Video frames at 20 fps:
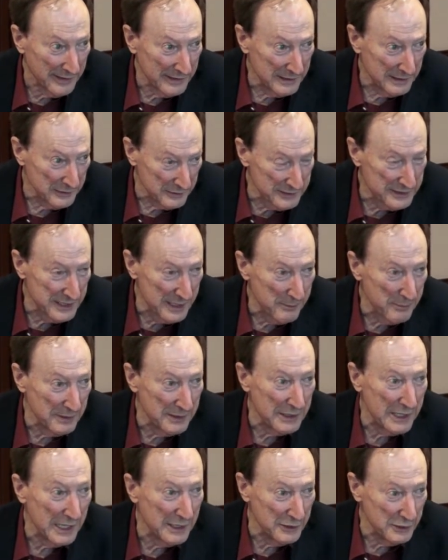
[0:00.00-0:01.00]
You step
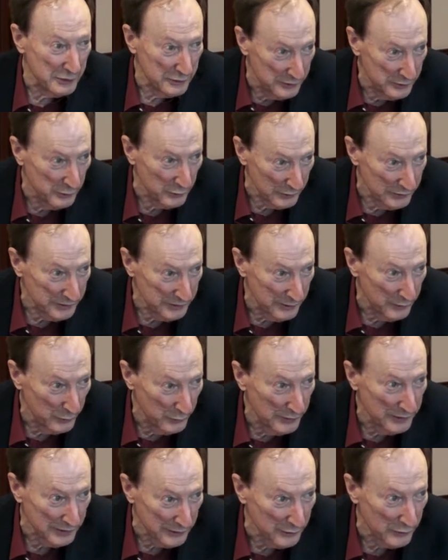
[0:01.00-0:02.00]
in and you do it. You
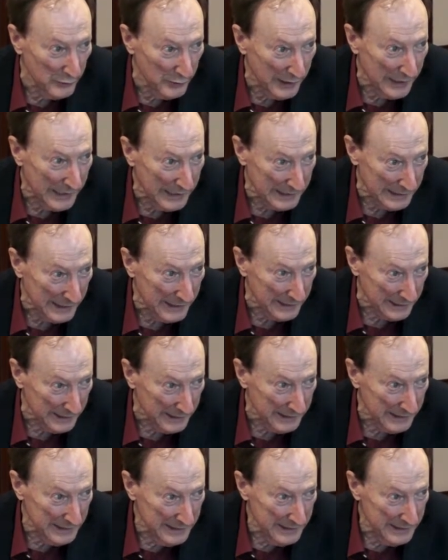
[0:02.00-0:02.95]
work it all out later.